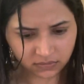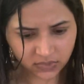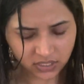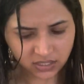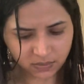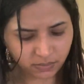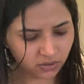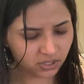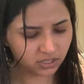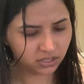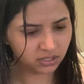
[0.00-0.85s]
Is this broken?